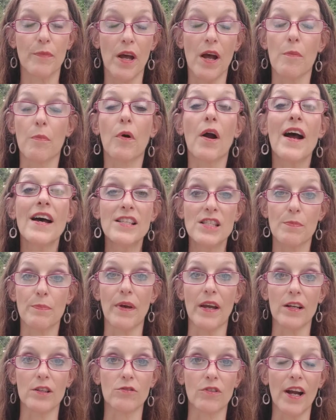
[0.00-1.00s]

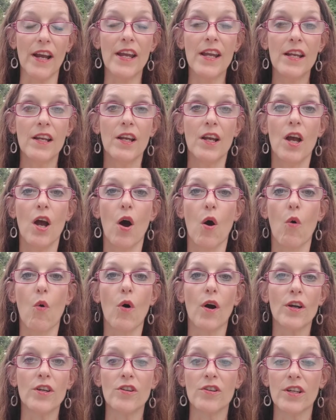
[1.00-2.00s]
prospect, right?
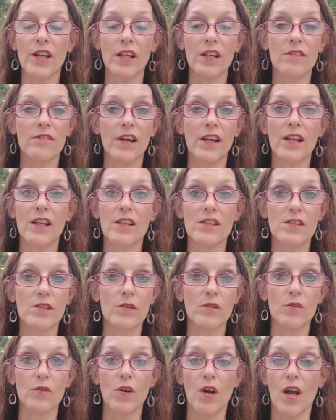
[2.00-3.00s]
Or you're getting ready
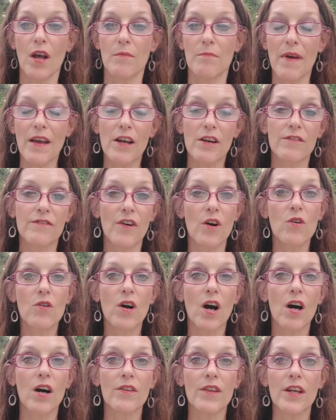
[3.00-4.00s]
to make a phone
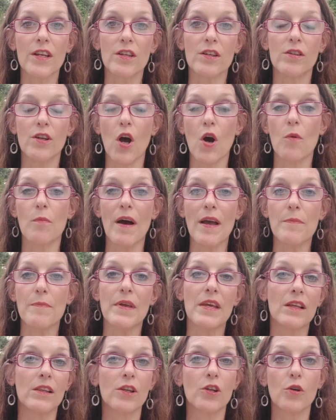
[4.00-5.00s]
call that might
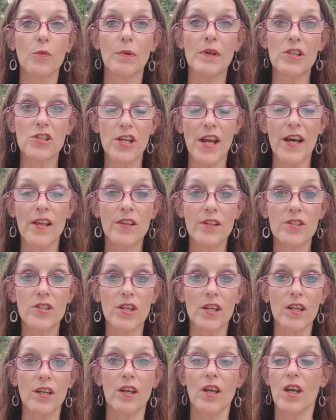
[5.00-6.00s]
be a little bit
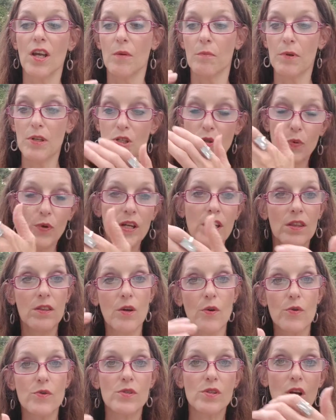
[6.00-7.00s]
challenging. Between
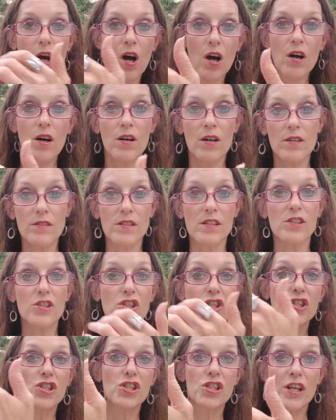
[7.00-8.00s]
those calls and
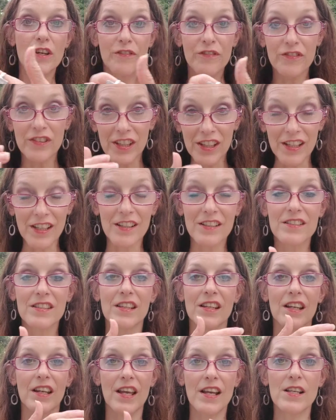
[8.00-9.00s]
shifting to
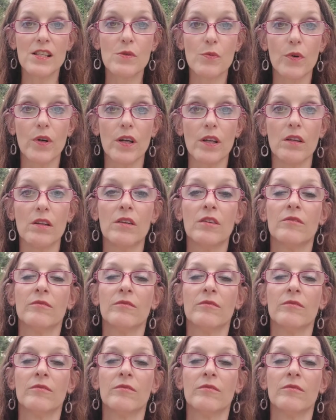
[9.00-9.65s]
the next one,